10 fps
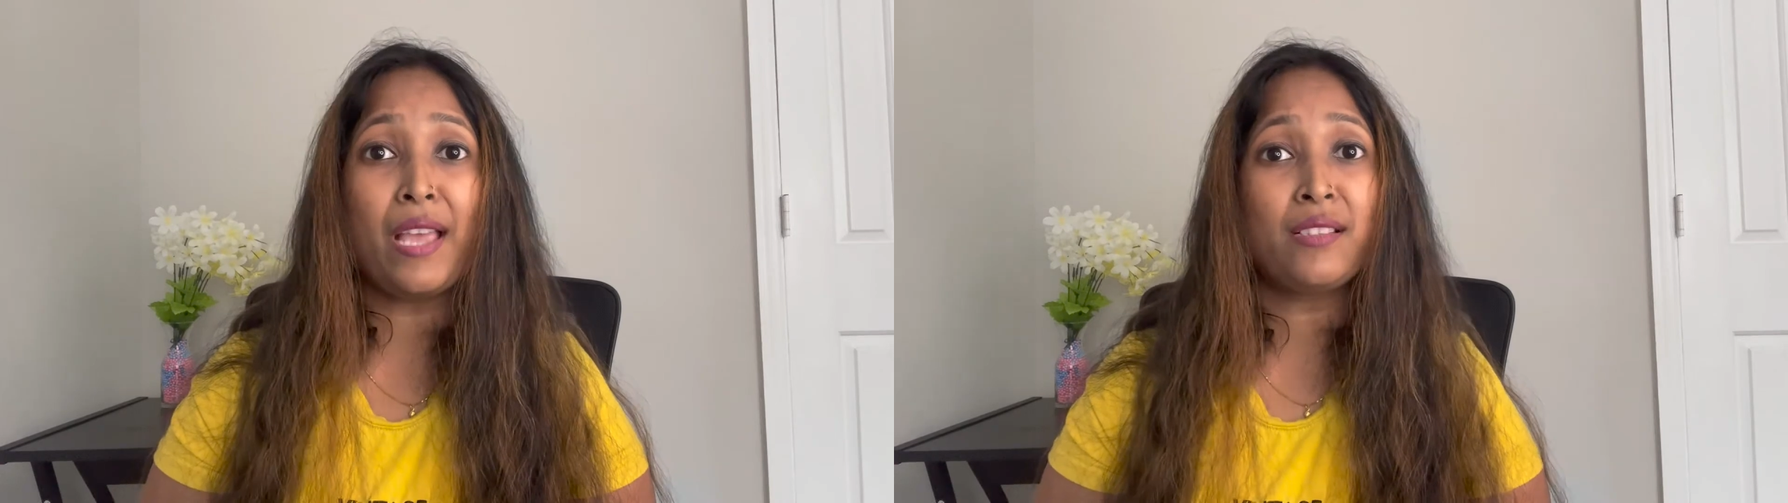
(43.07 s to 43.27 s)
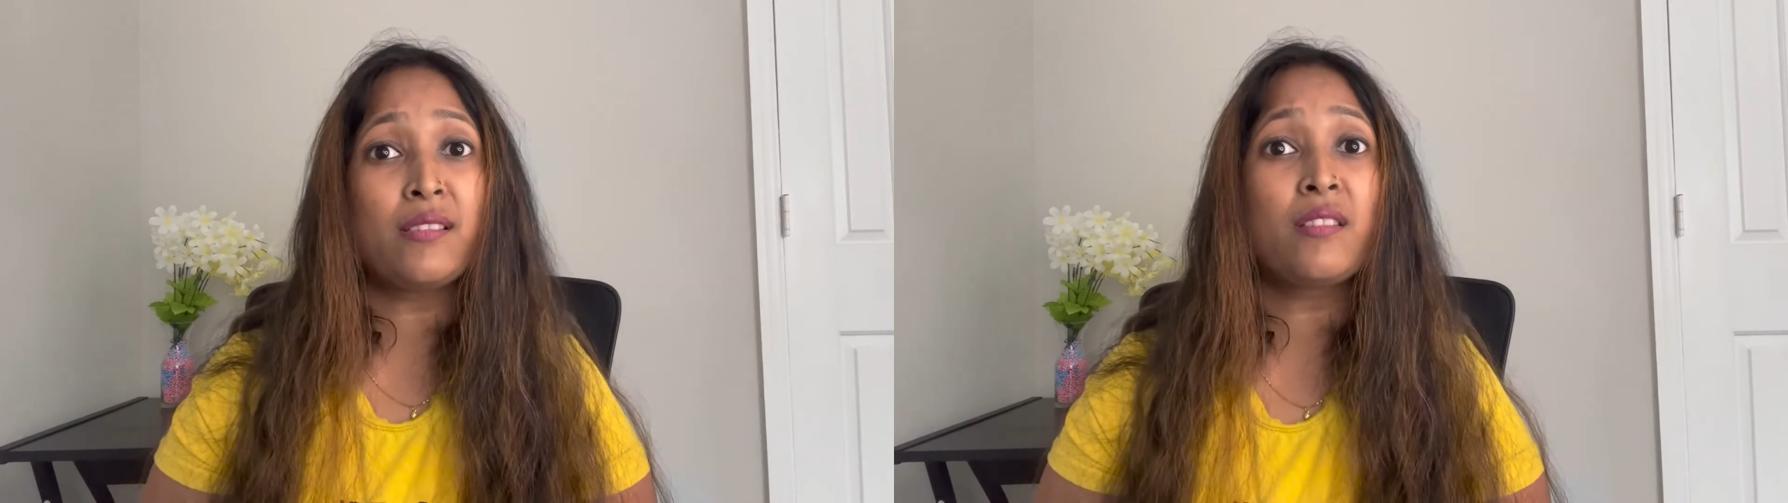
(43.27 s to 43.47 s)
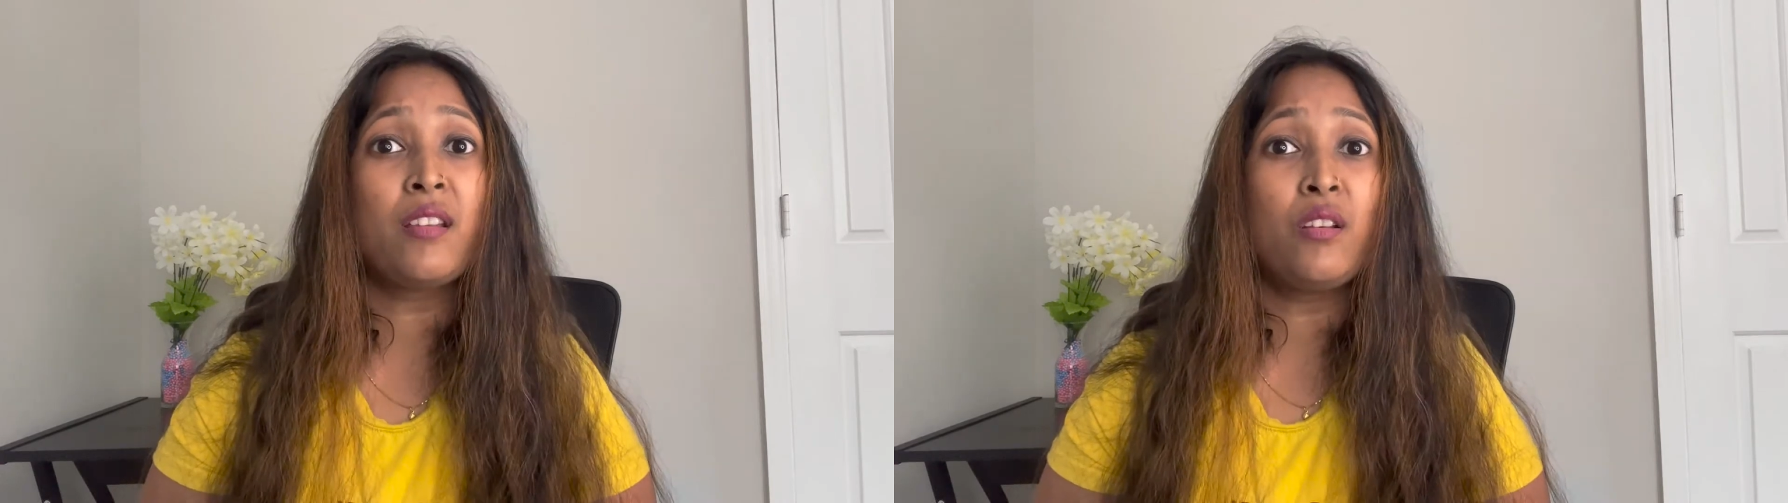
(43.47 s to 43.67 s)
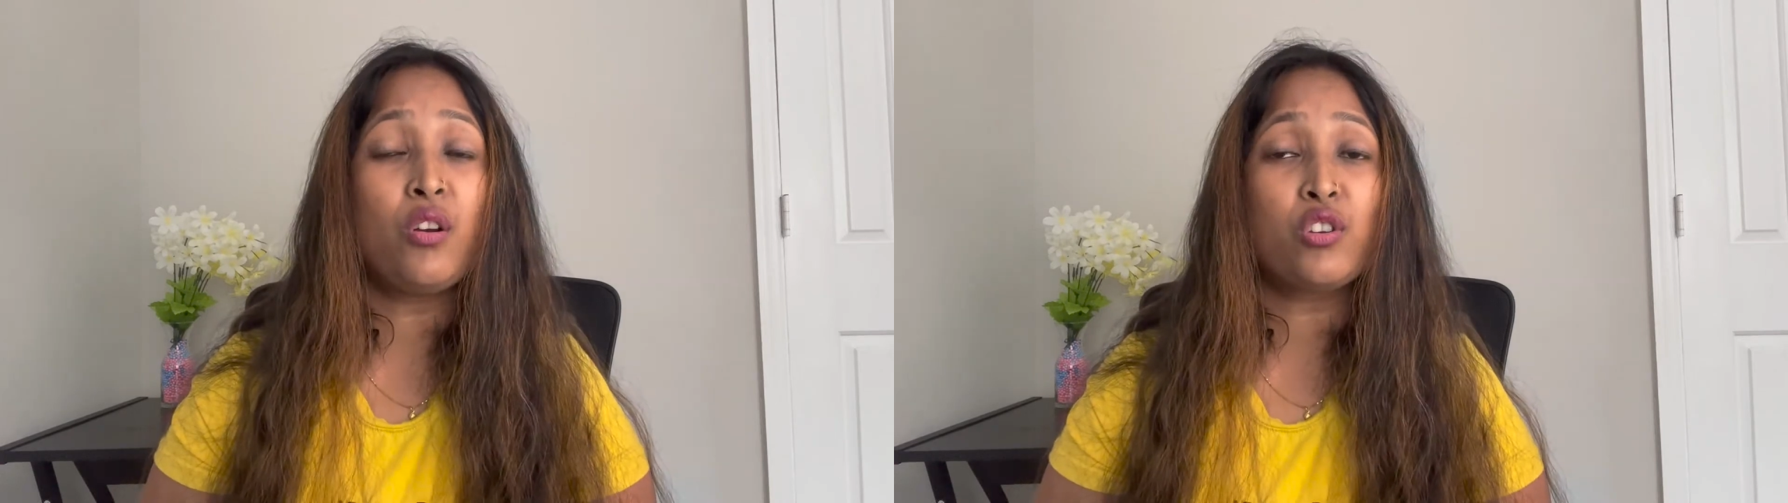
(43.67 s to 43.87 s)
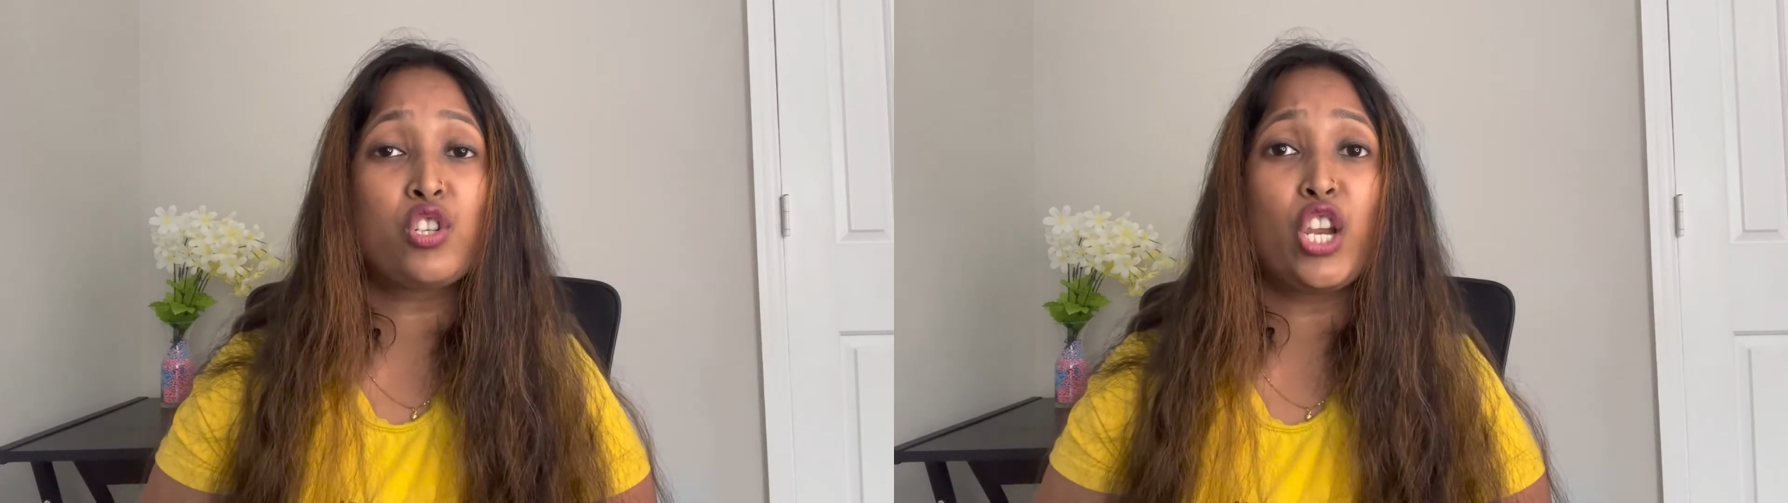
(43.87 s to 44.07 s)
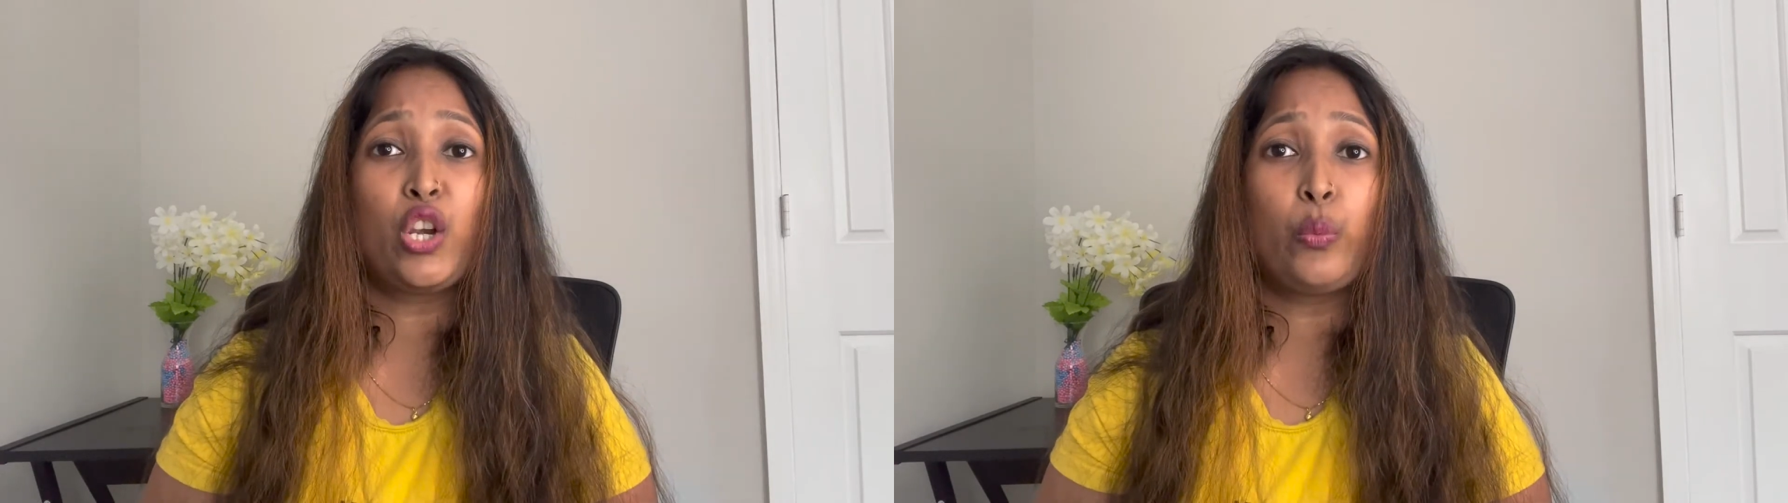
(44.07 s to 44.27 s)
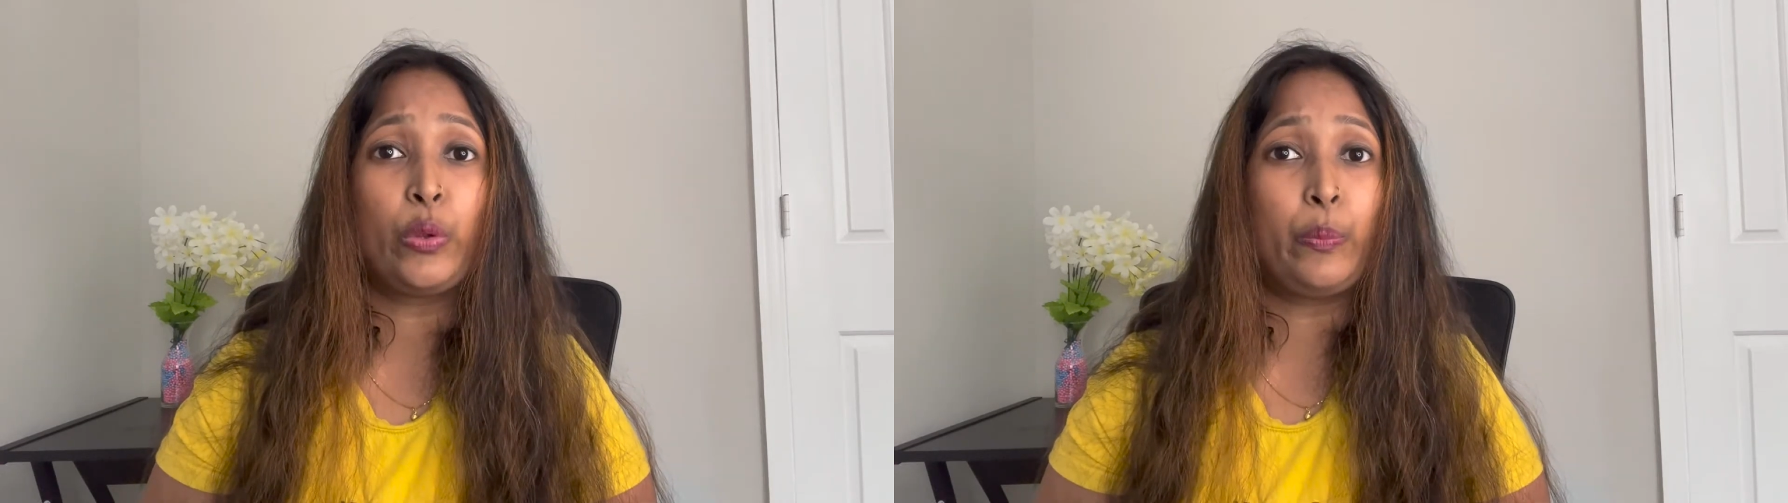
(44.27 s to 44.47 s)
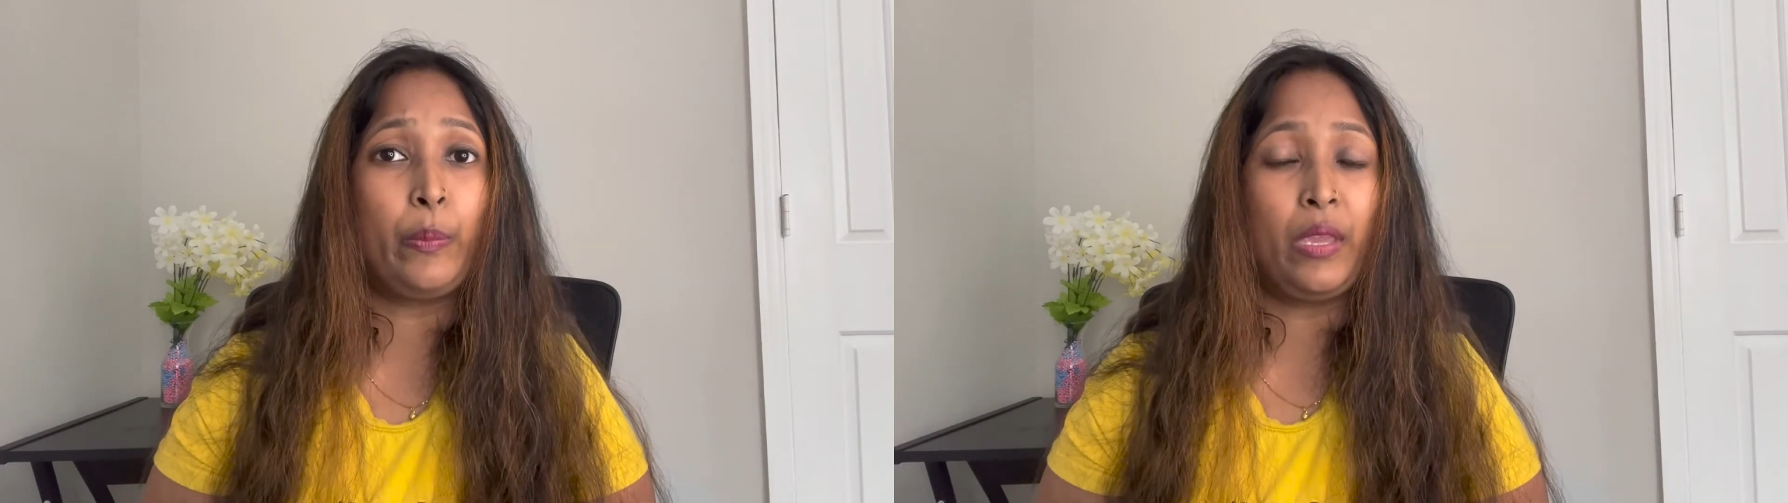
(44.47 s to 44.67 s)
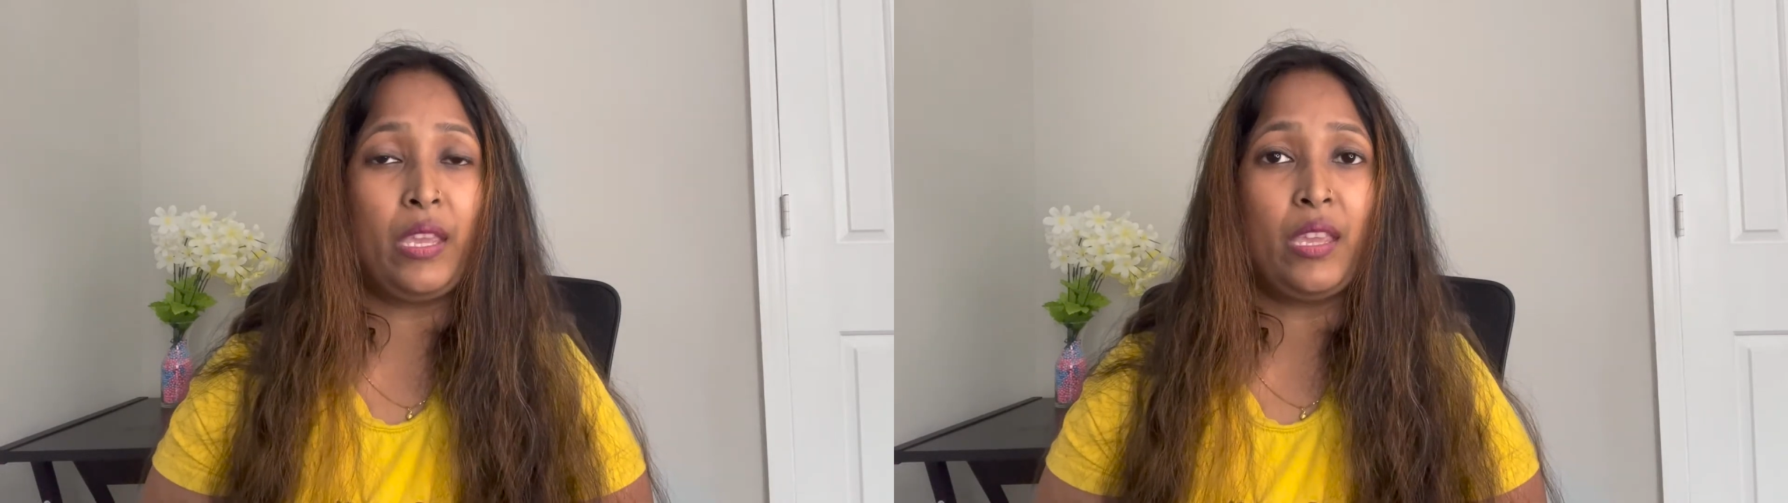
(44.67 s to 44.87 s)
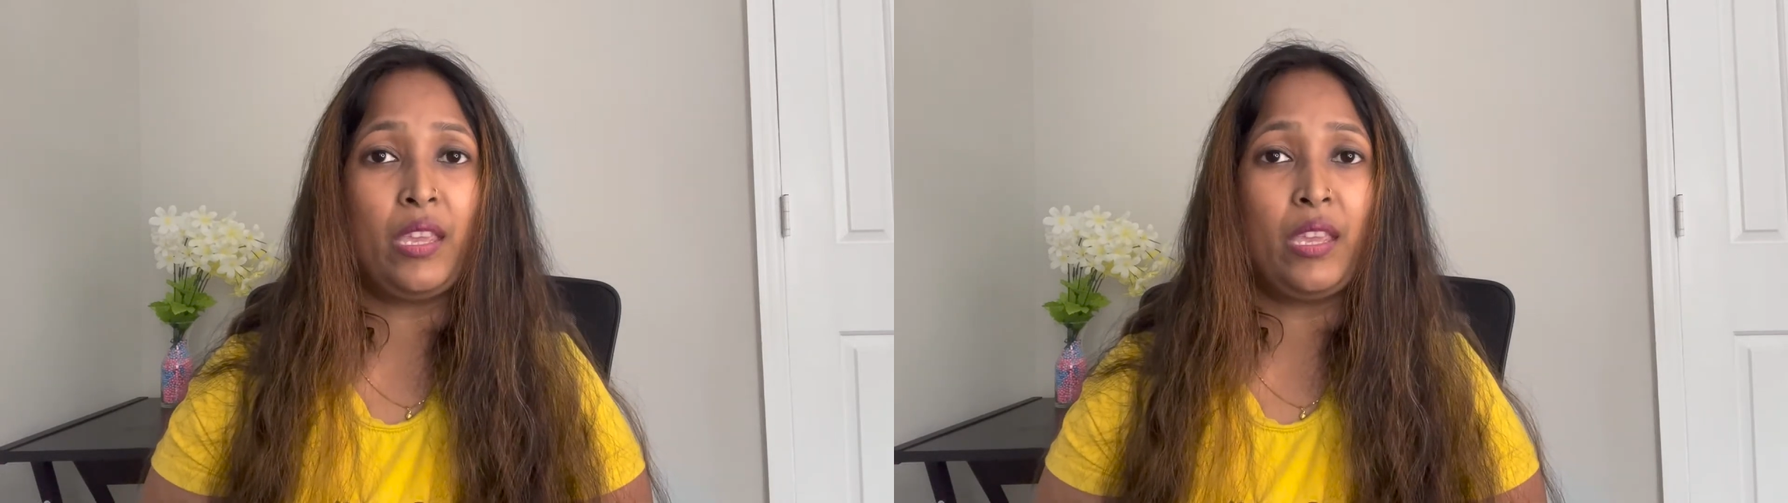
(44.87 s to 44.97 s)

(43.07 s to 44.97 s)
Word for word: sister-in-law shared with me,